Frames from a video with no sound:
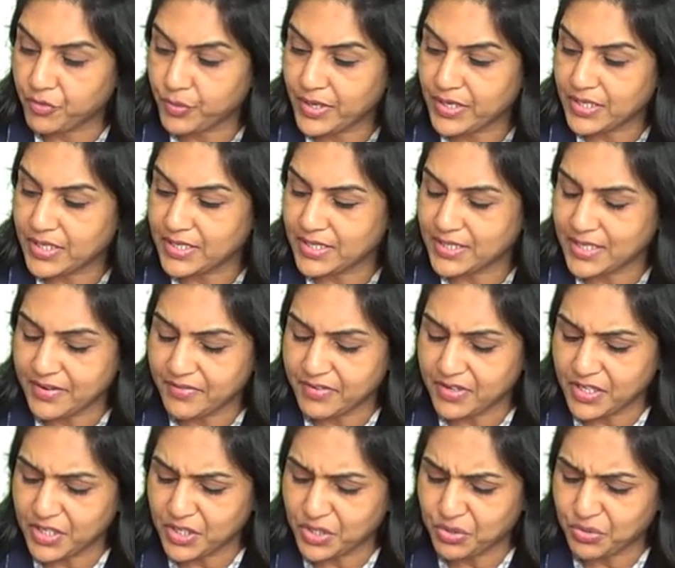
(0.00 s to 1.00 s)
27
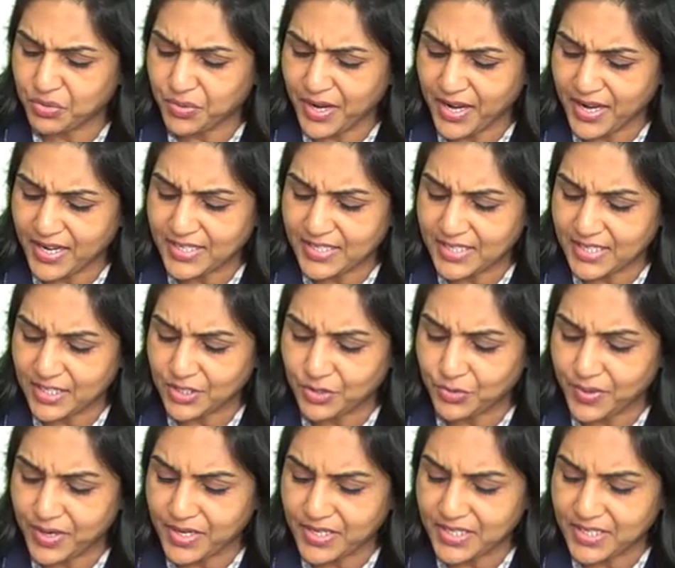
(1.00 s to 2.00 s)
is to 80,
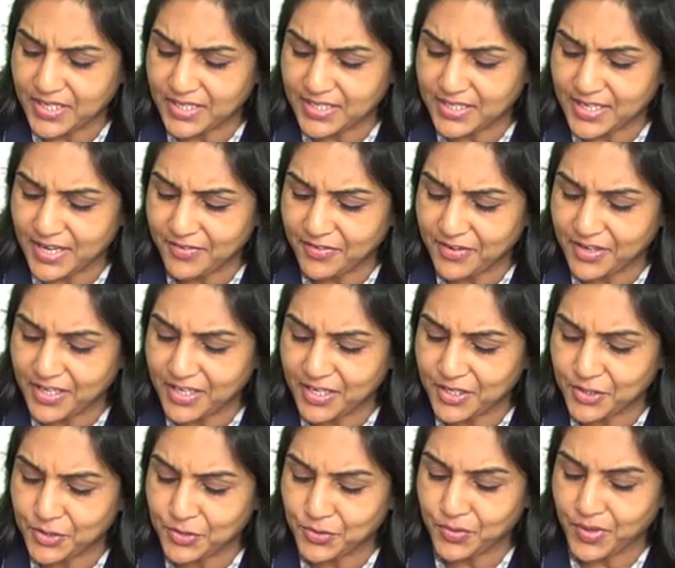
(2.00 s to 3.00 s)
27
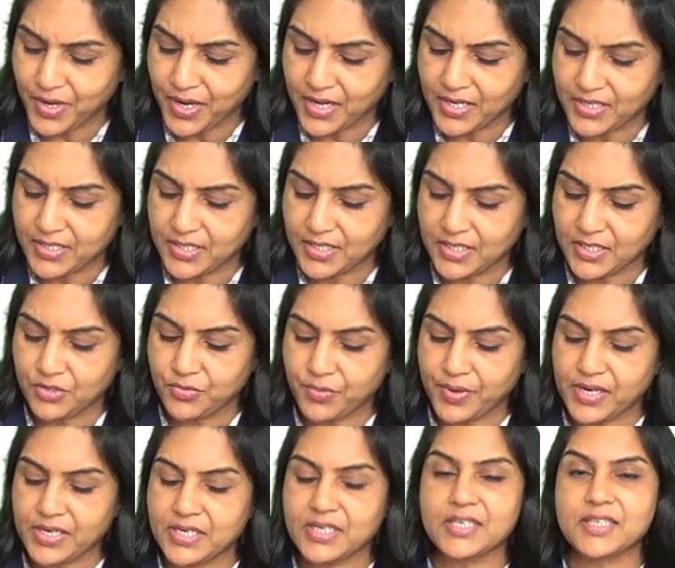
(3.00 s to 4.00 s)
is to 80,
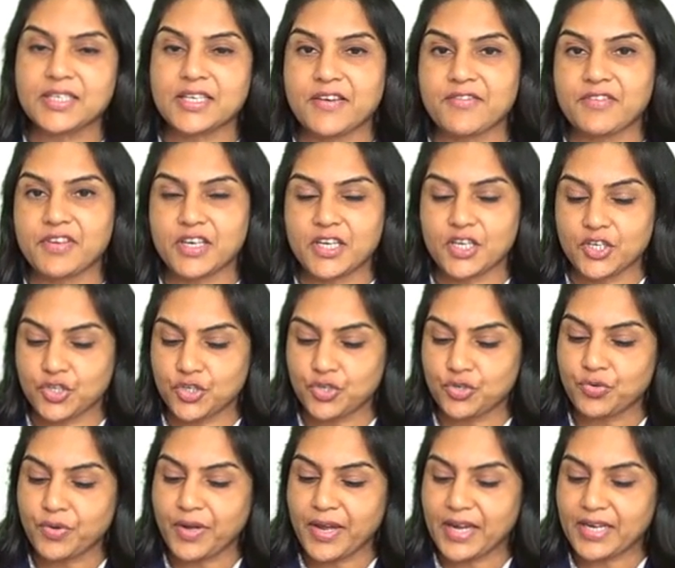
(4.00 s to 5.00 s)
27 is to
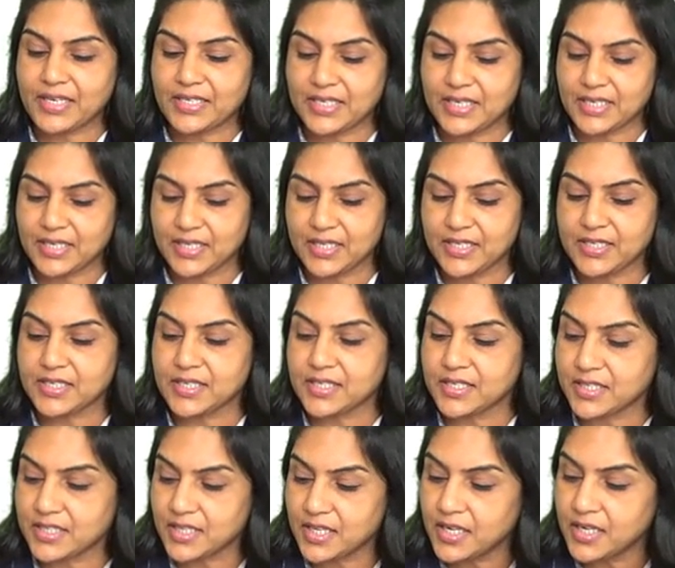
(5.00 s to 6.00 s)
80. This
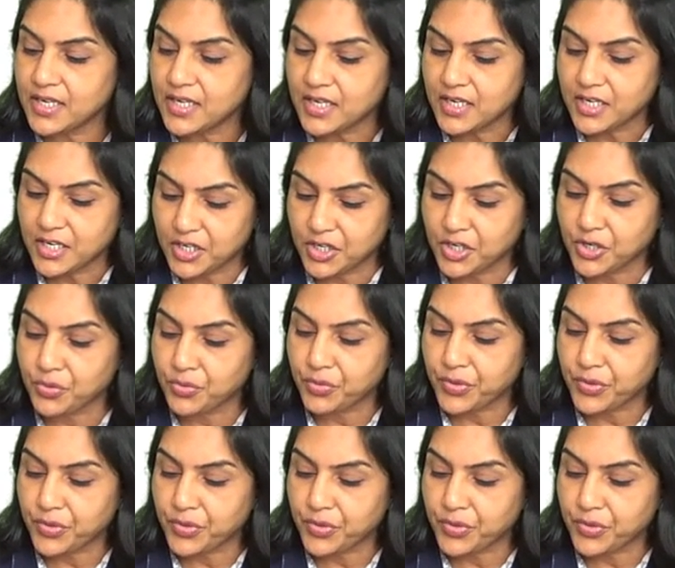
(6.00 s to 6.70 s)
is the new